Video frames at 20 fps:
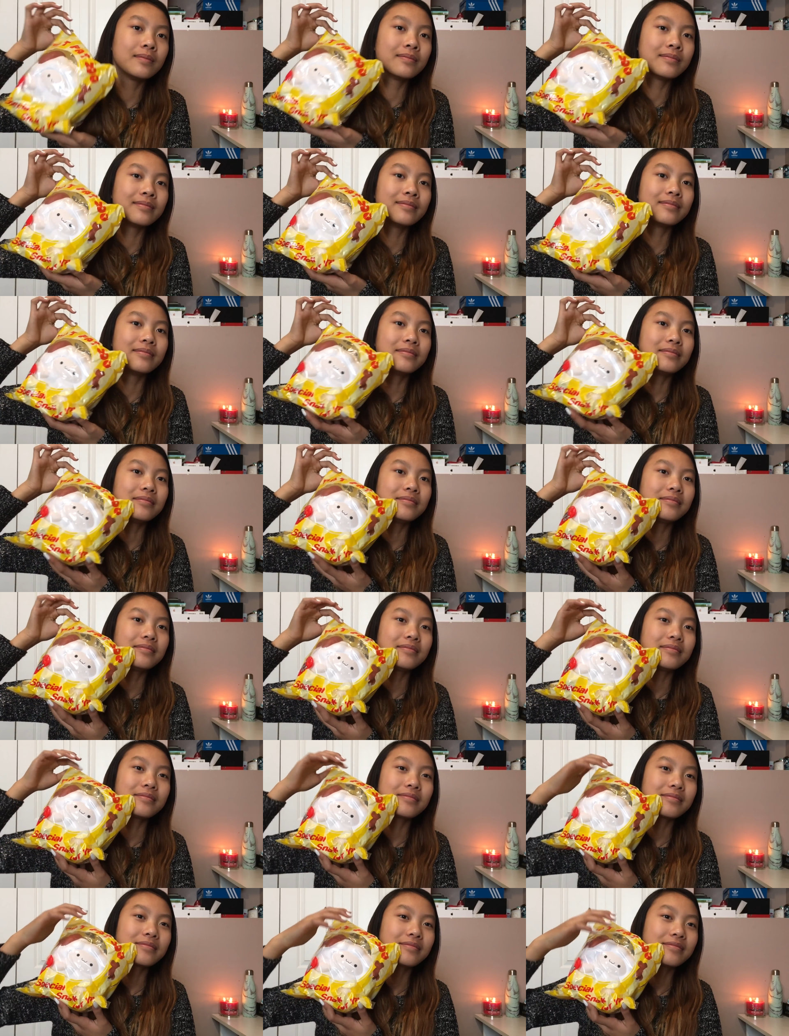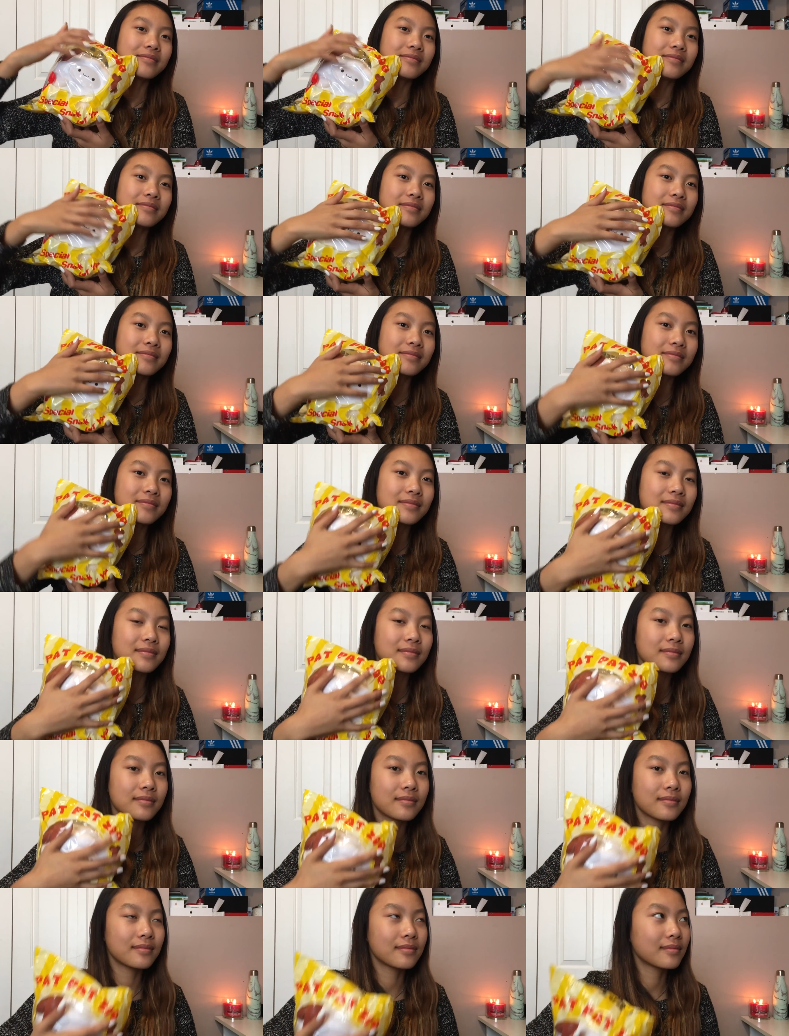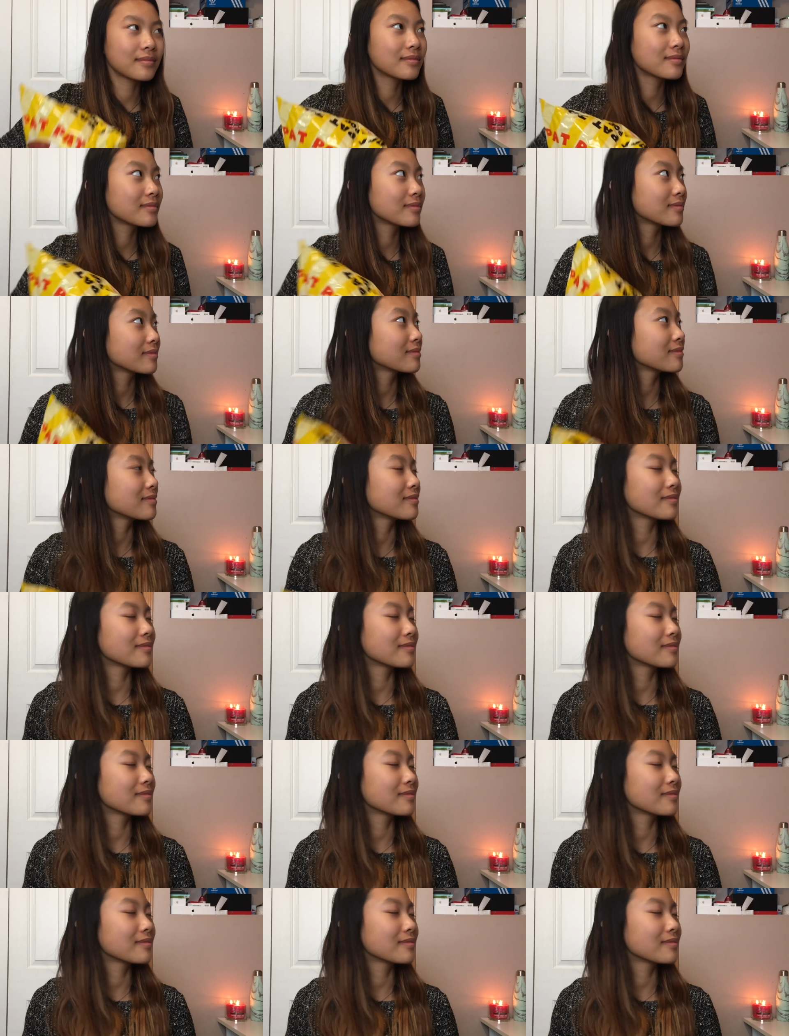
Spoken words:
No one is speaking in this clip.